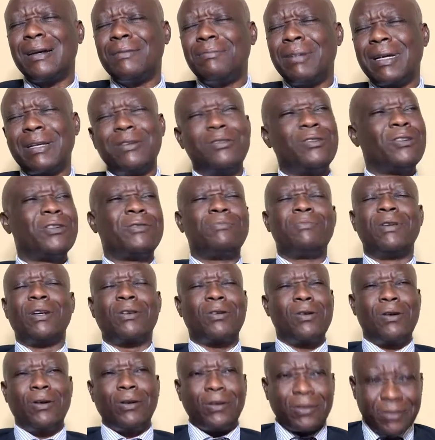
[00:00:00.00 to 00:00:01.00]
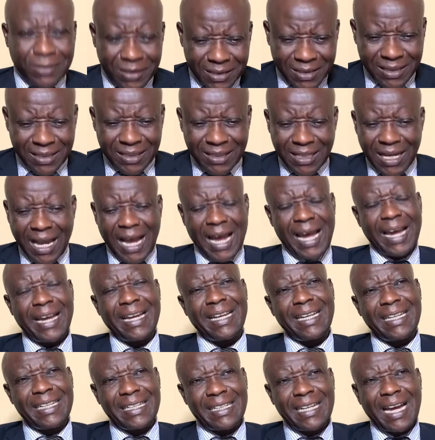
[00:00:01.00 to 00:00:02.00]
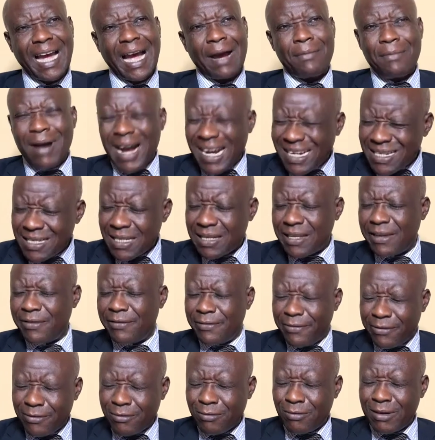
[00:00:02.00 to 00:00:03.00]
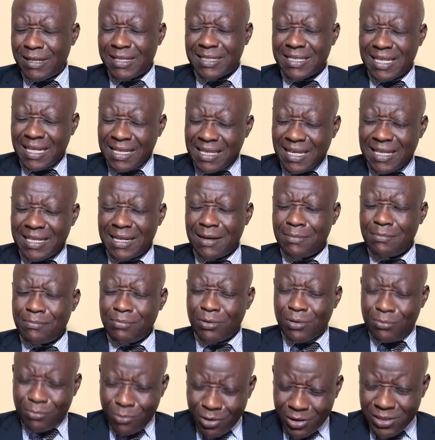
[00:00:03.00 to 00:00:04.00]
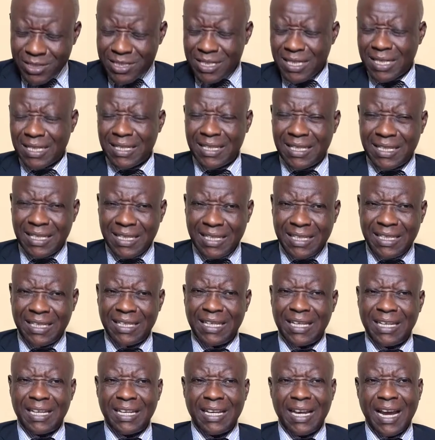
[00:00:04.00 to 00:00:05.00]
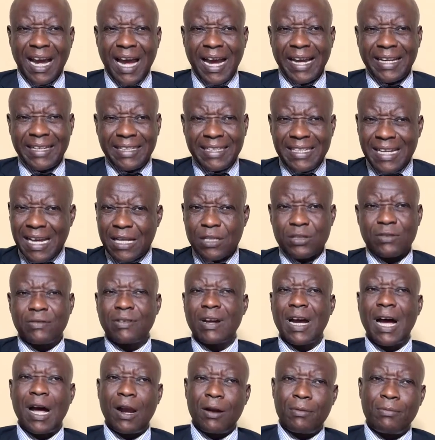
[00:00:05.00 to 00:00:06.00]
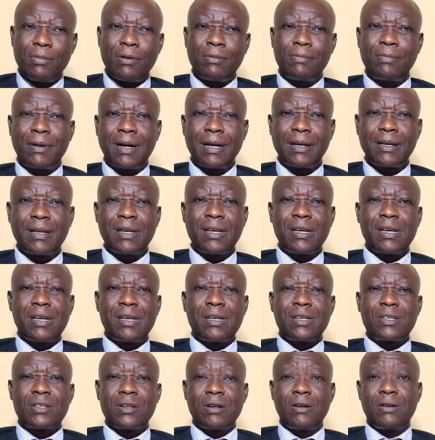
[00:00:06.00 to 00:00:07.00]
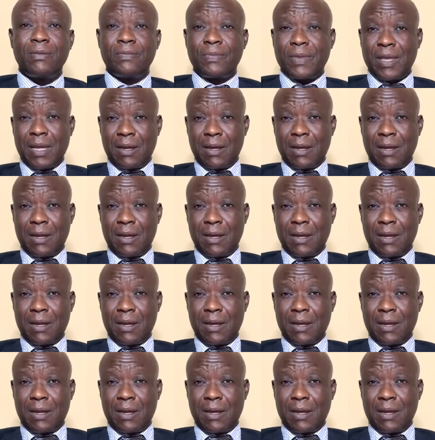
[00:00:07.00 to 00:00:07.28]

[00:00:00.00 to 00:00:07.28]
but not because I am actually influenced and that I'm promoting the ideas of Karl Popper. So,